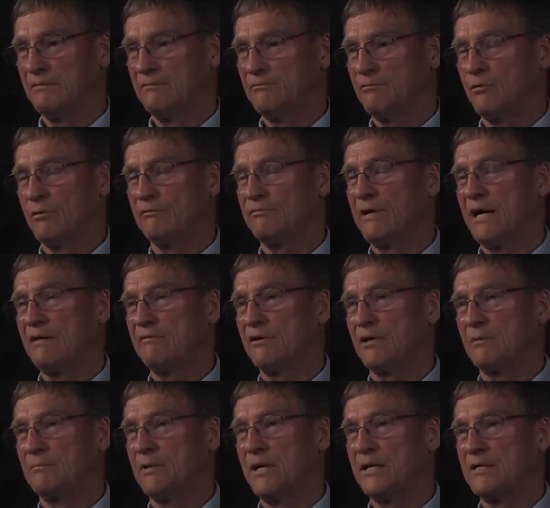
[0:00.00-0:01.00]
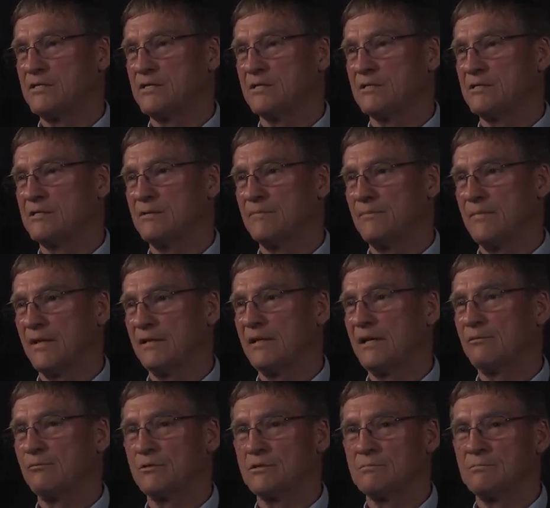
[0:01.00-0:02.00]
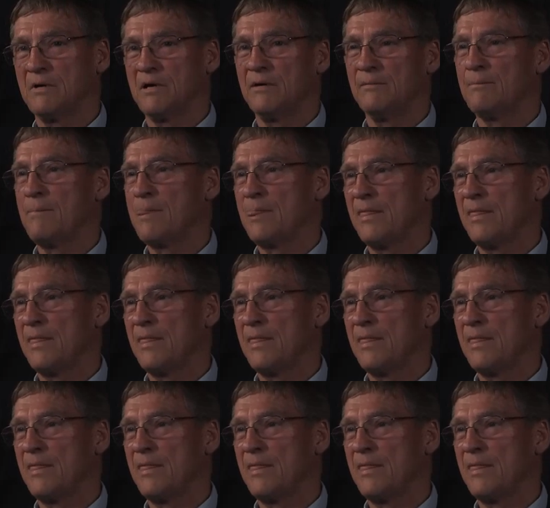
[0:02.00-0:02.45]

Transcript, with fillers: four or five hundred pages, and that was my